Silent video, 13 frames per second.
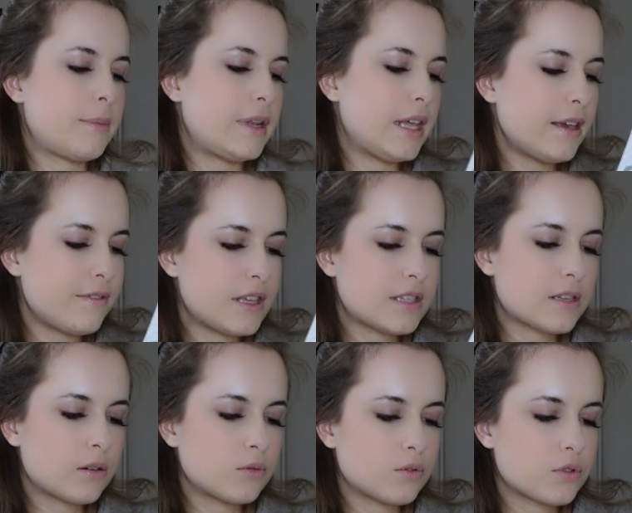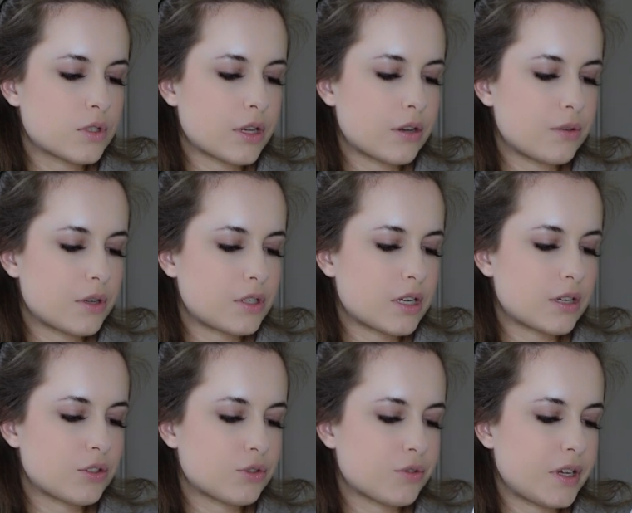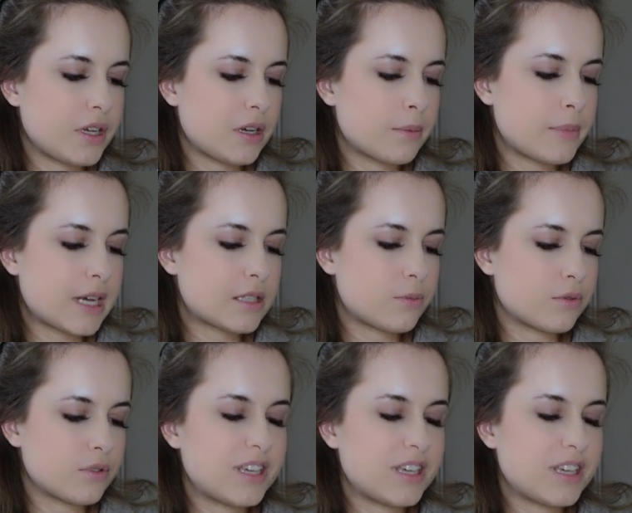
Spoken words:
believe these are also touchscreen compatible.